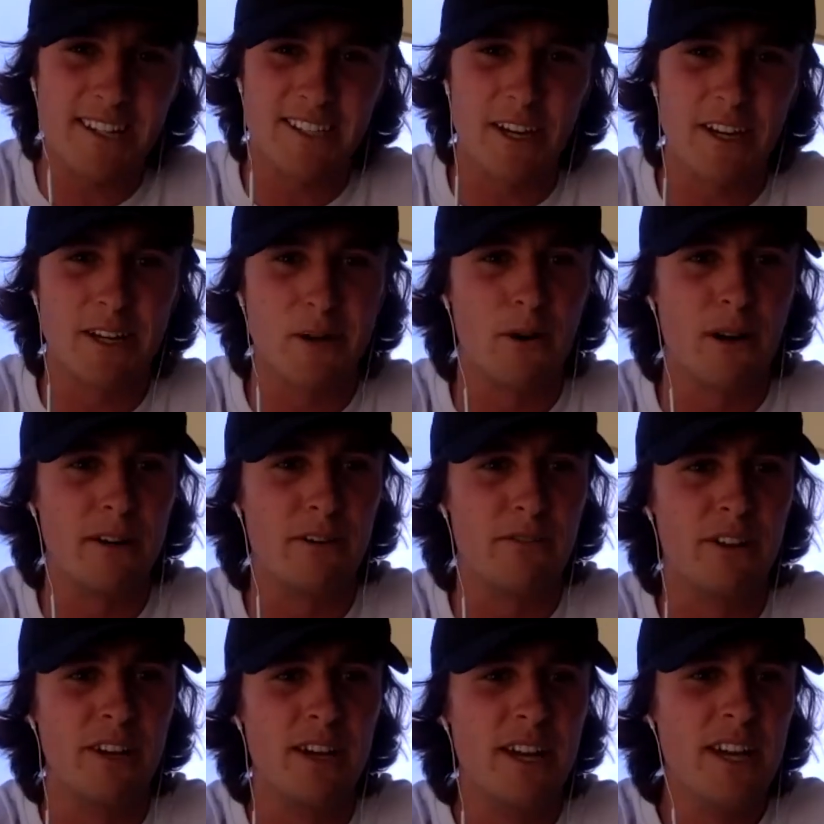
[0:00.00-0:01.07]
So you
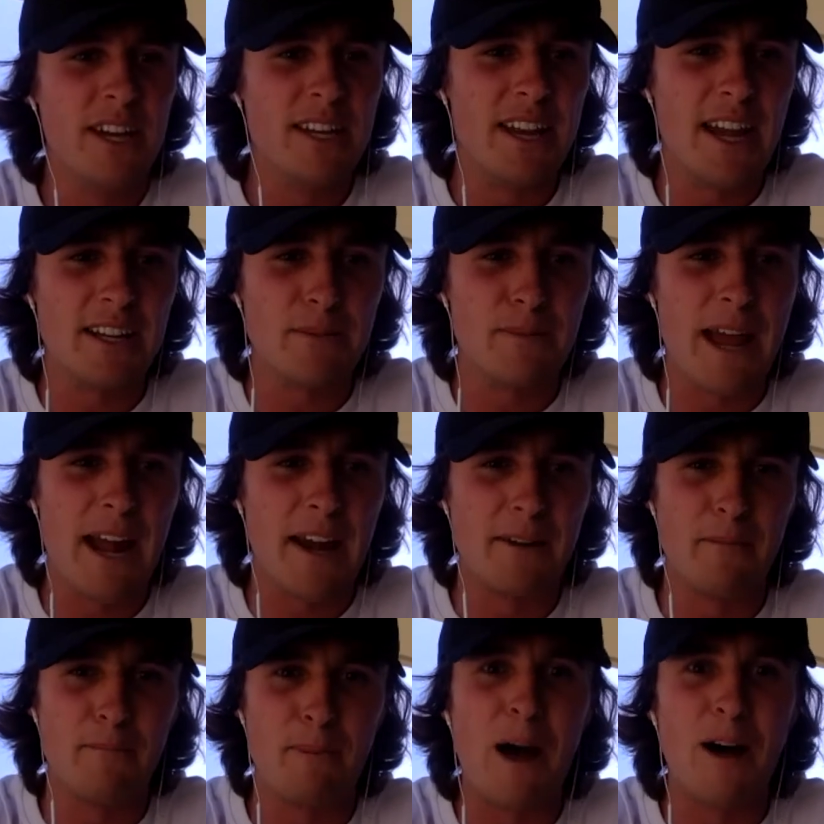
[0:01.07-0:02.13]
need to be able
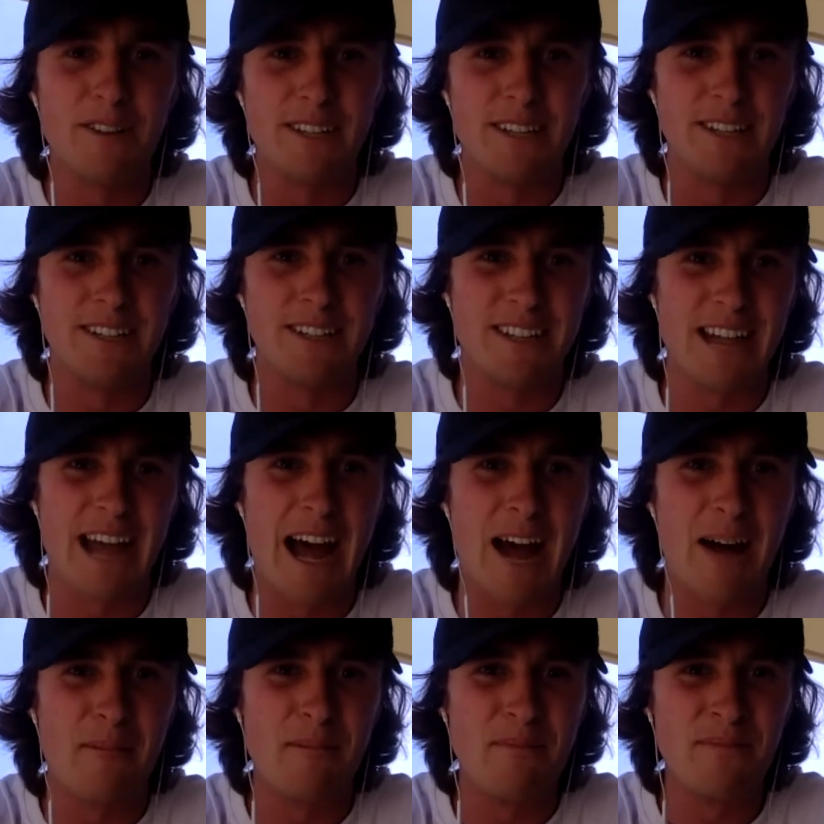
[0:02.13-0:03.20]
to punt it
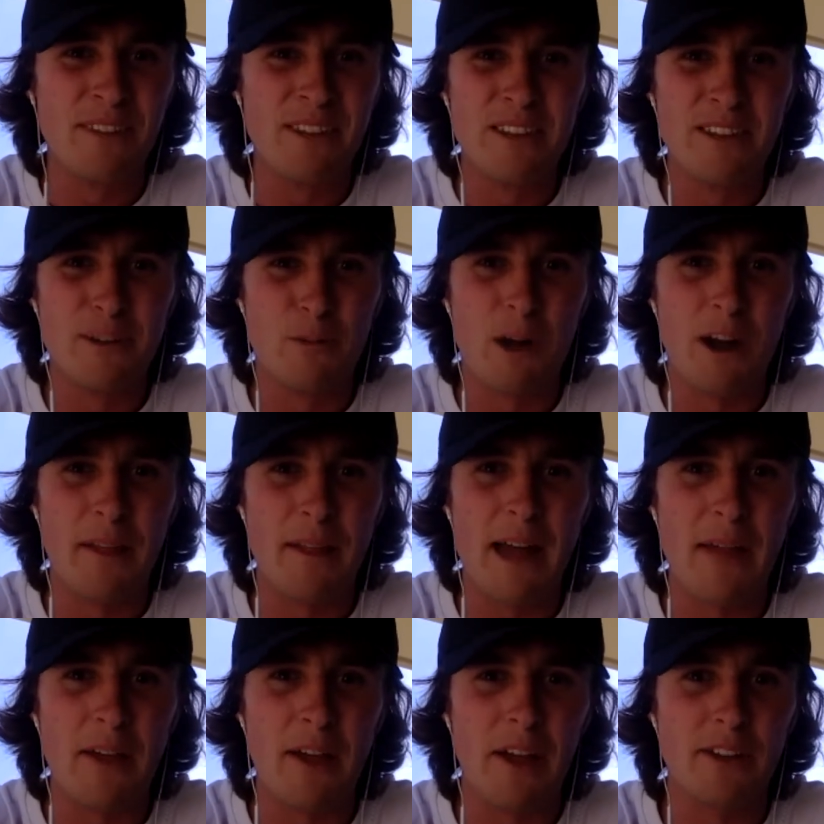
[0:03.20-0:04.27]
to one
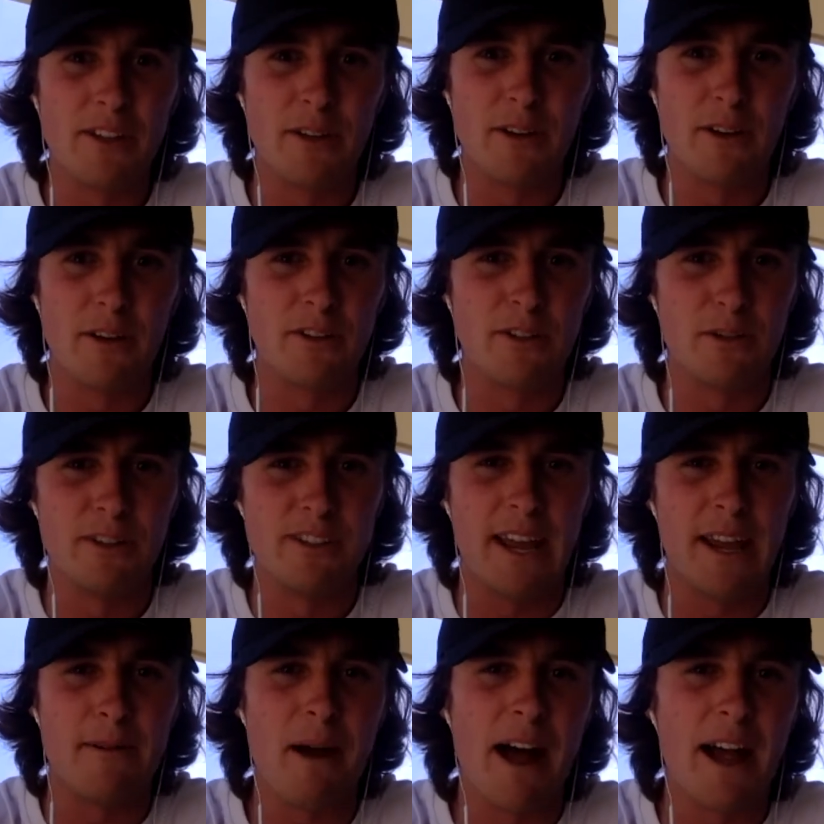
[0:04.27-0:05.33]
another, to a
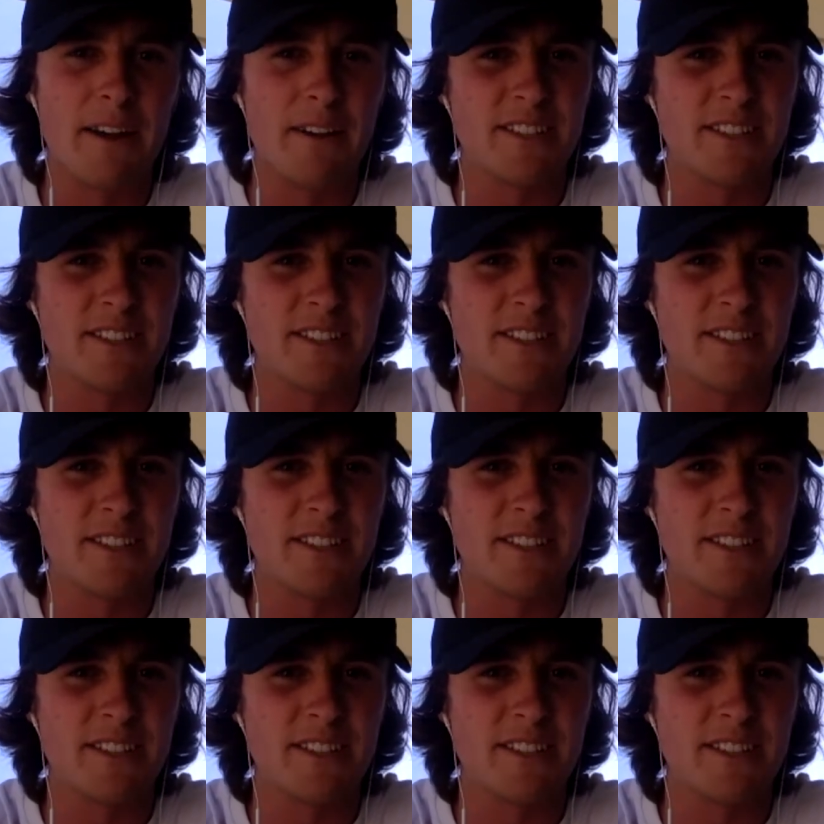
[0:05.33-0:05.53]
teammate.